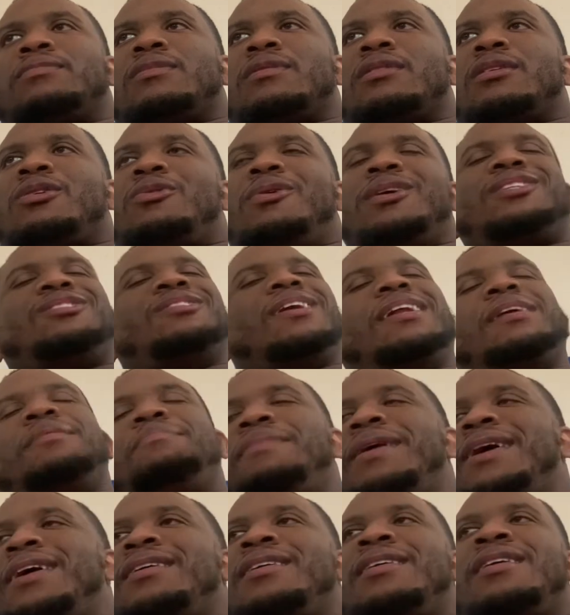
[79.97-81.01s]
Quit trying to
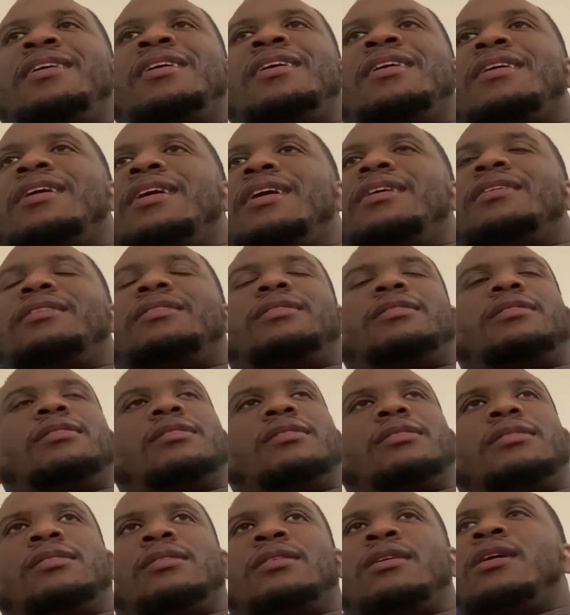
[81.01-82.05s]
make.
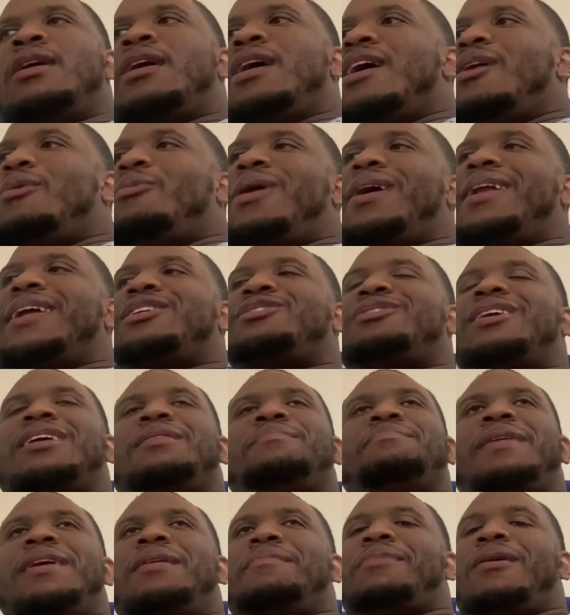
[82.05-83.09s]
And why they trying
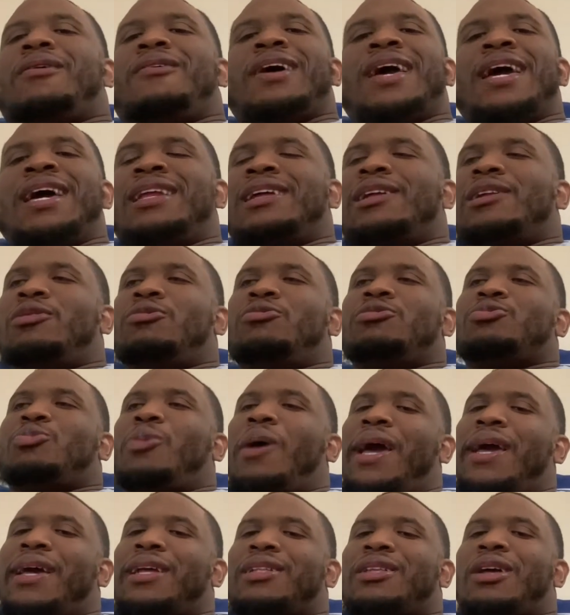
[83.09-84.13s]
to make Bohannon lose
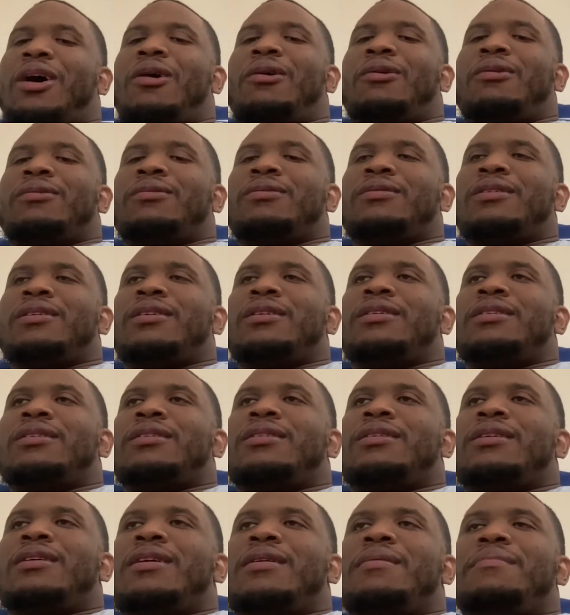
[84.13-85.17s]
weight, though?
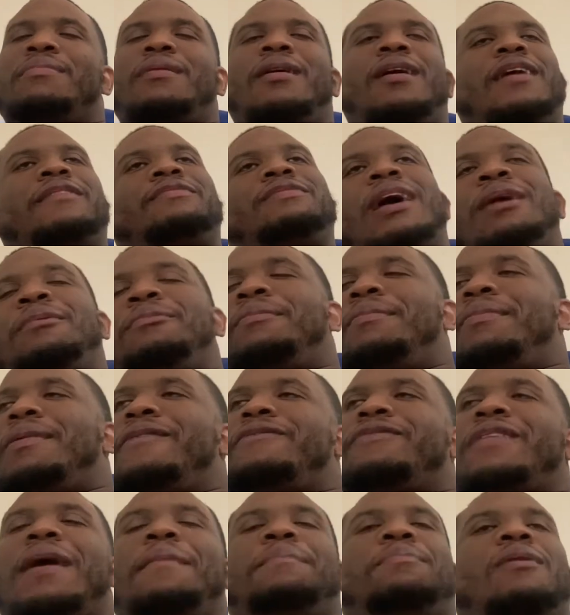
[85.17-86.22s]
Bro, if
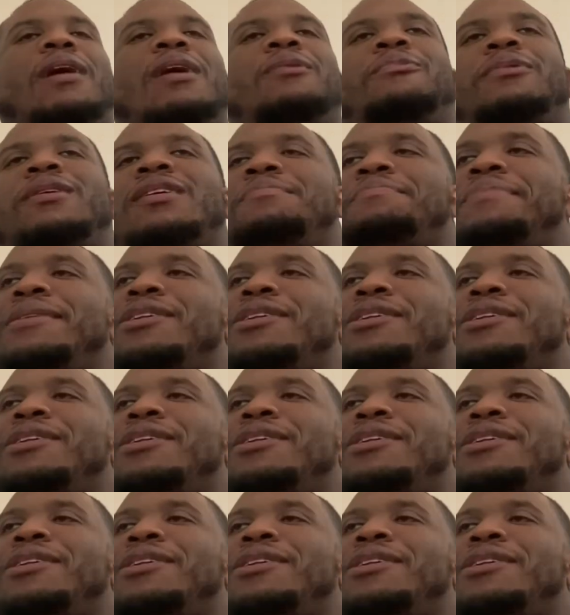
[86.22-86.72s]
that boy want to be